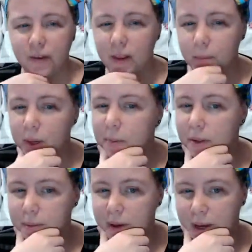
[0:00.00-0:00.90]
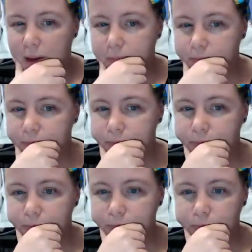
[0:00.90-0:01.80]
These feel like people to me.
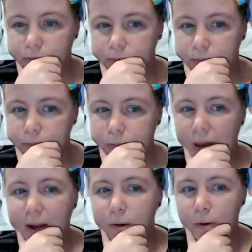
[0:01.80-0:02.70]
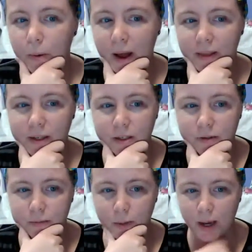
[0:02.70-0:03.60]
I don't know
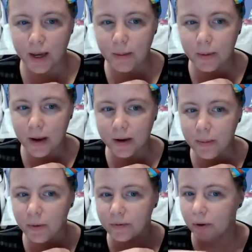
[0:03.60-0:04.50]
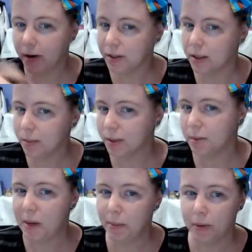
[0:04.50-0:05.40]
why. like I keep referring to
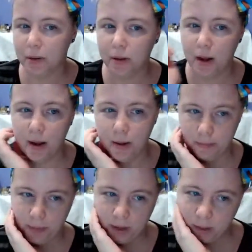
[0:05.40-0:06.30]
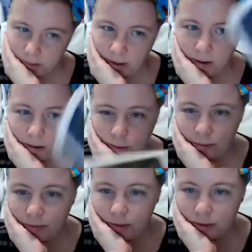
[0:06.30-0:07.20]
them as people. I don't
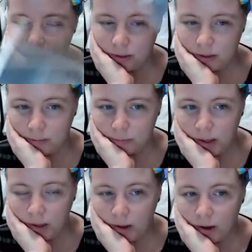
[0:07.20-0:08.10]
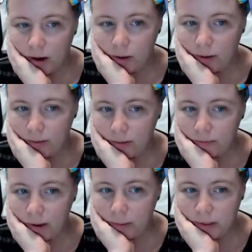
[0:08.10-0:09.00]
know. Are you having a
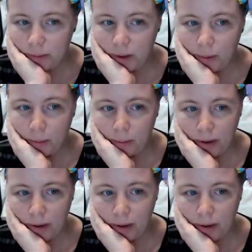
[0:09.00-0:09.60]
fight with somebody about